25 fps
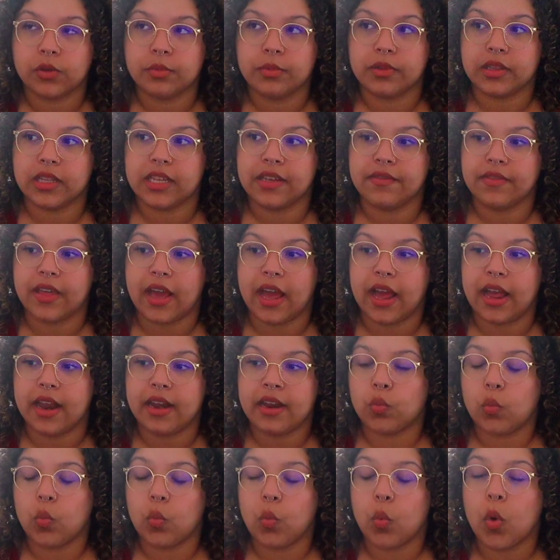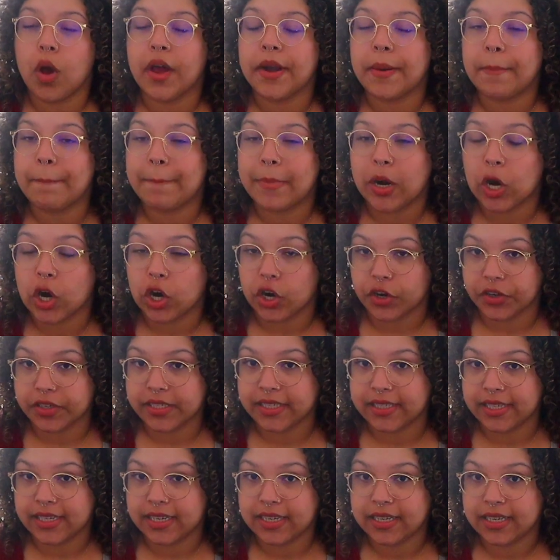believe that one
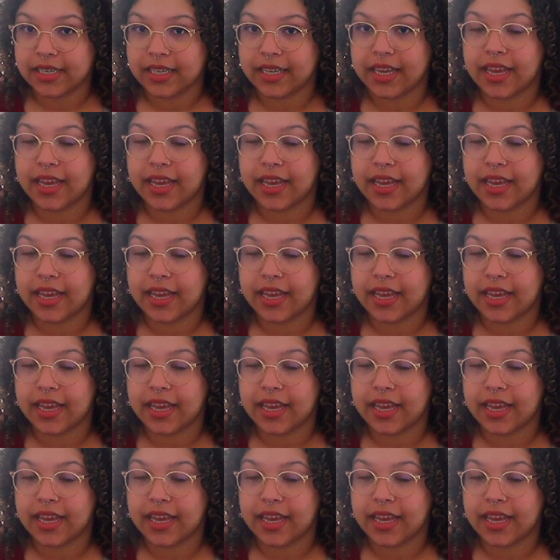person